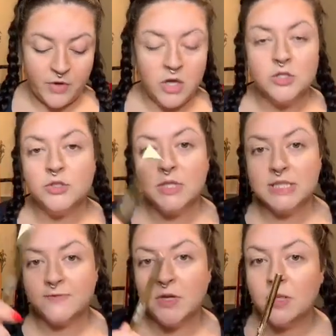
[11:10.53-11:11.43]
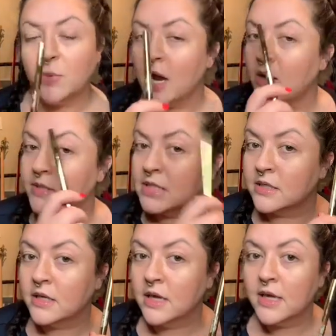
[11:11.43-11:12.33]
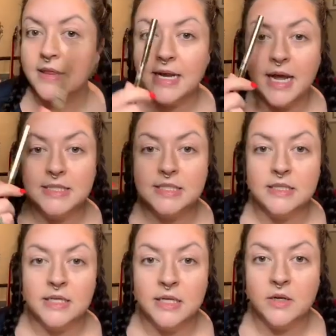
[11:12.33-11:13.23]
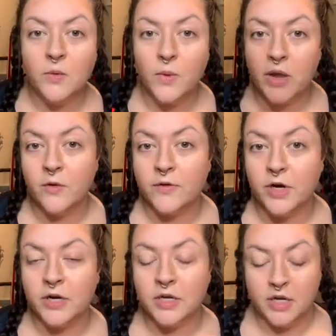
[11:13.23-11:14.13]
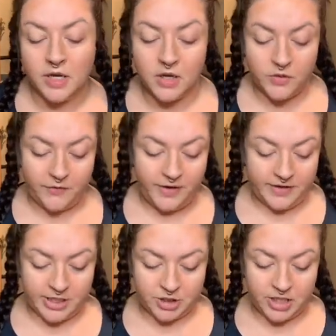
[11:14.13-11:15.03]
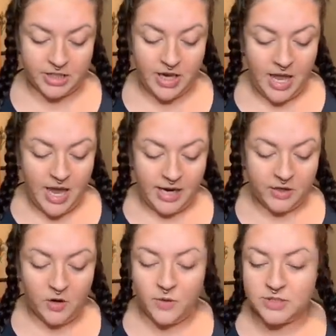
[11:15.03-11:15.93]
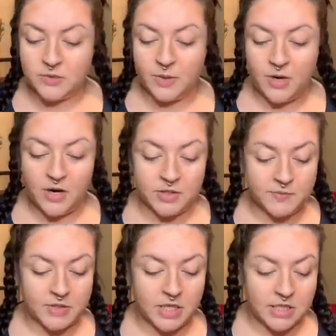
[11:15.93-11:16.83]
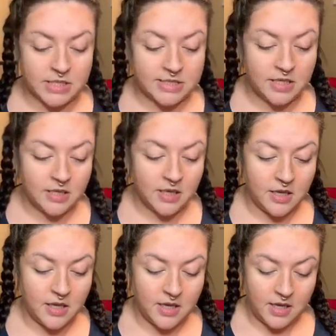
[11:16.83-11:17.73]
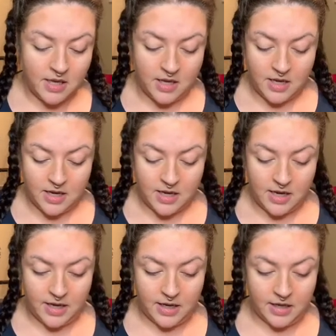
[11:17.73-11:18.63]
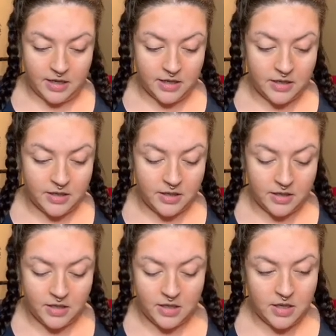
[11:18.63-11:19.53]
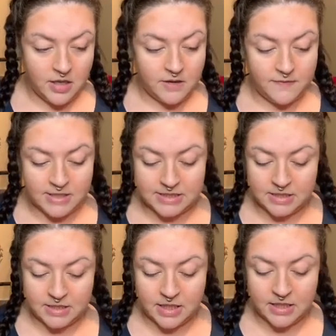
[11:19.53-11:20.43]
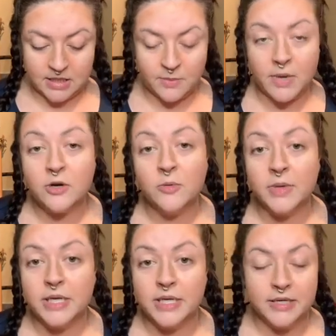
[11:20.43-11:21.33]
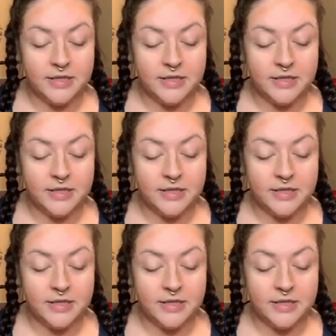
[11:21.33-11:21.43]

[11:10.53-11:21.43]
So let's fill in the brows that I accidentally went over with foundation. I don't always do my brows because I invested in getting them microbladed,